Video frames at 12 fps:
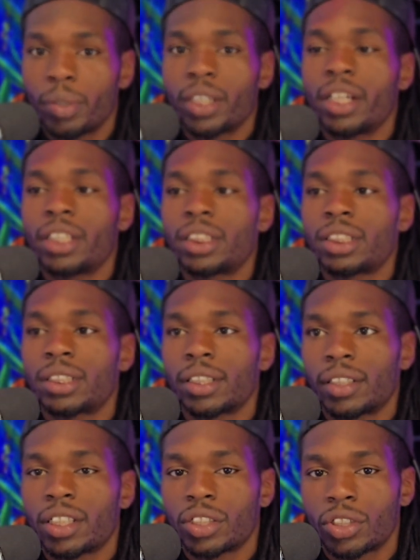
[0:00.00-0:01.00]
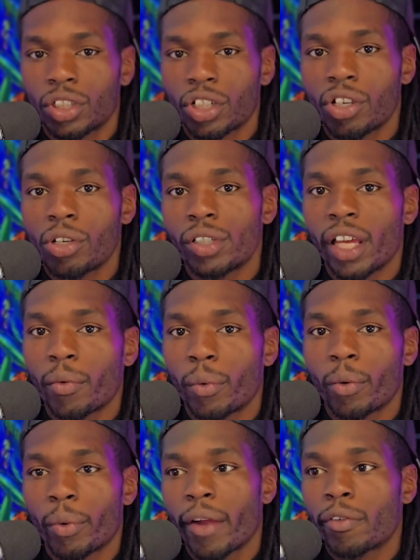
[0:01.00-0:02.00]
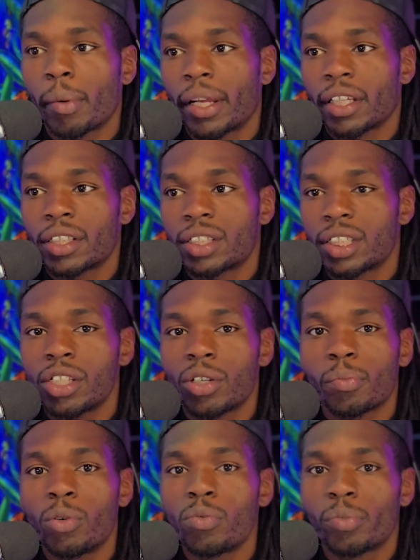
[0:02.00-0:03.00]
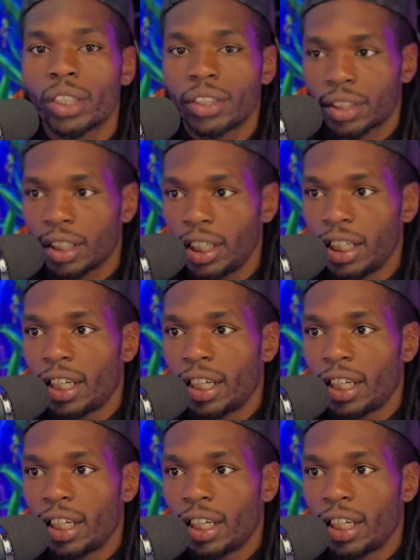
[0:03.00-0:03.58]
because this is a secure network where everybody can see your movements